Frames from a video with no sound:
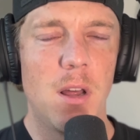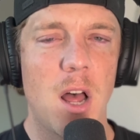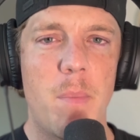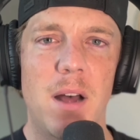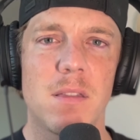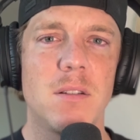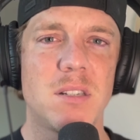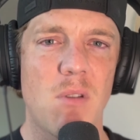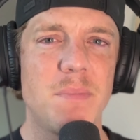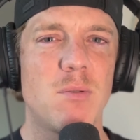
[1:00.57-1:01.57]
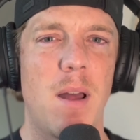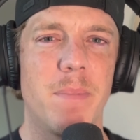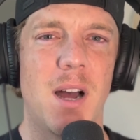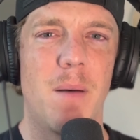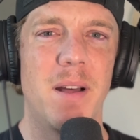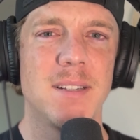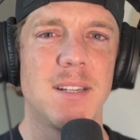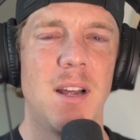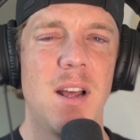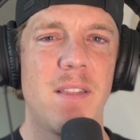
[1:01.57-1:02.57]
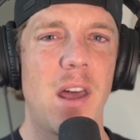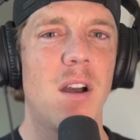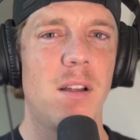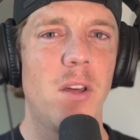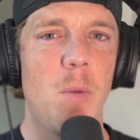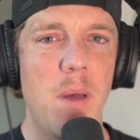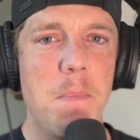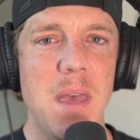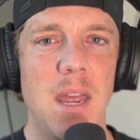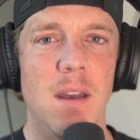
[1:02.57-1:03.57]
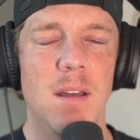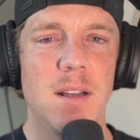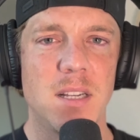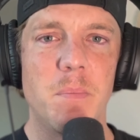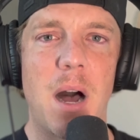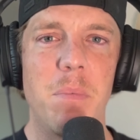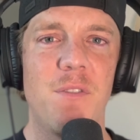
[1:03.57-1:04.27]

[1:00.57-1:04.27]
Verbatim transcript: about those SwimSwam comments that are a little bit mean to Bobby